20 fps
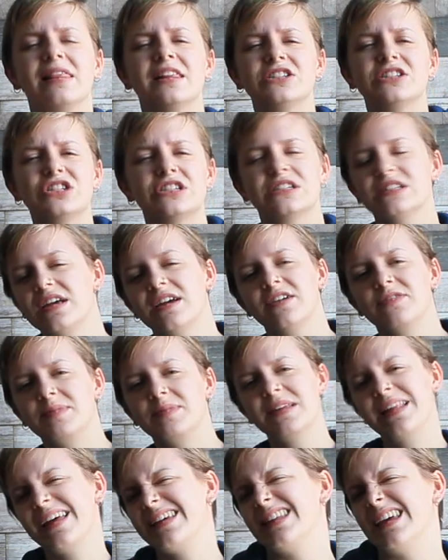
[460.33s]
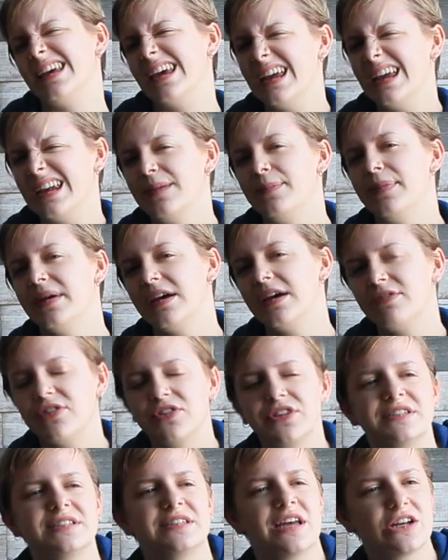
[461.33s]
Let's just think of me like the guinea pig for
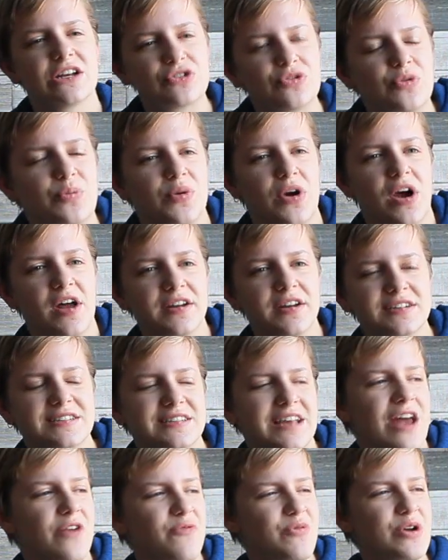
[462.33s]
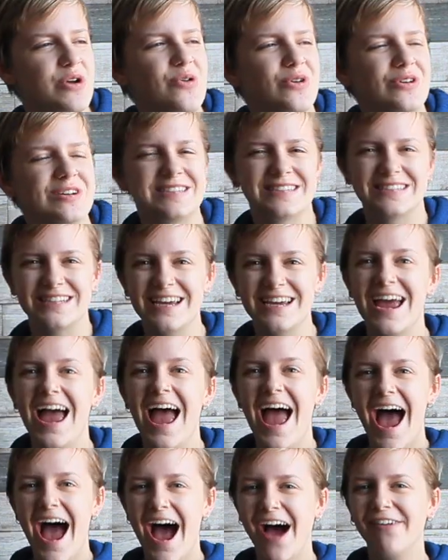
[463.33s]
these natural products, and we will see
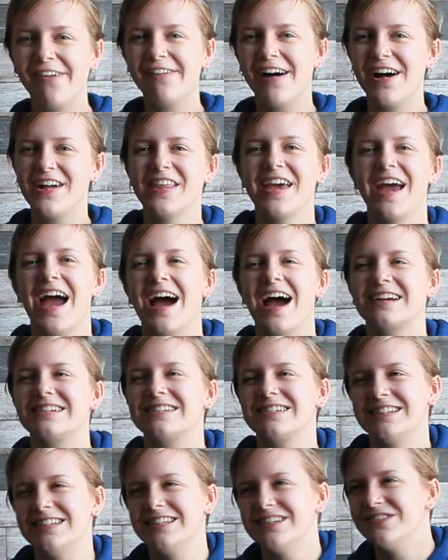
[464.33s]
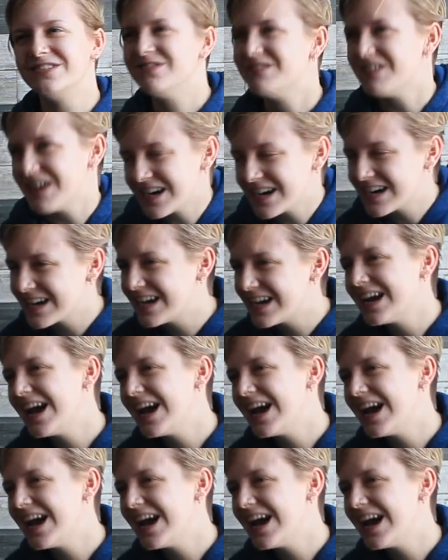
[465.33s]
how well they actually work.